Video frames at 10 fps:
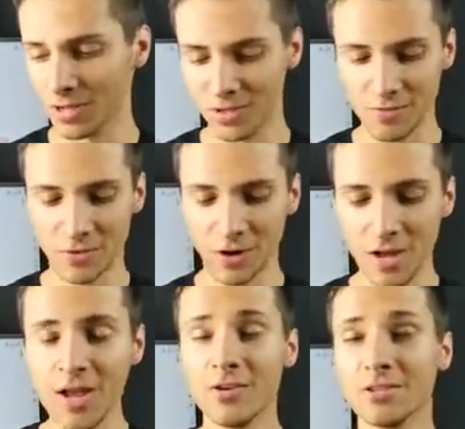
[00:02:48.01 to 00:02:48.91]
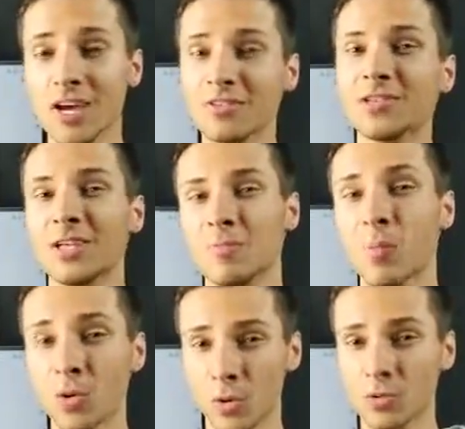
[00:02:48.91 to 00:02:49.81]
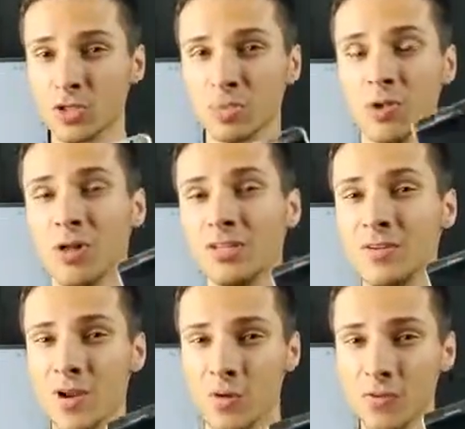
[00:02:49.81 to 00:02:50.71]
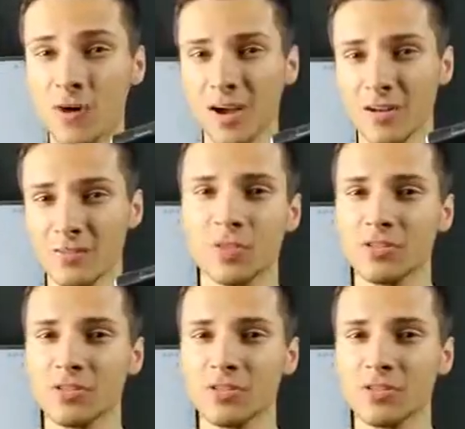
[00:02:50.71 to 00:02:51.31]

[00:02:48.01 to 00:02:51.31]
On the front, they're definitely more noticeable on the Note 5.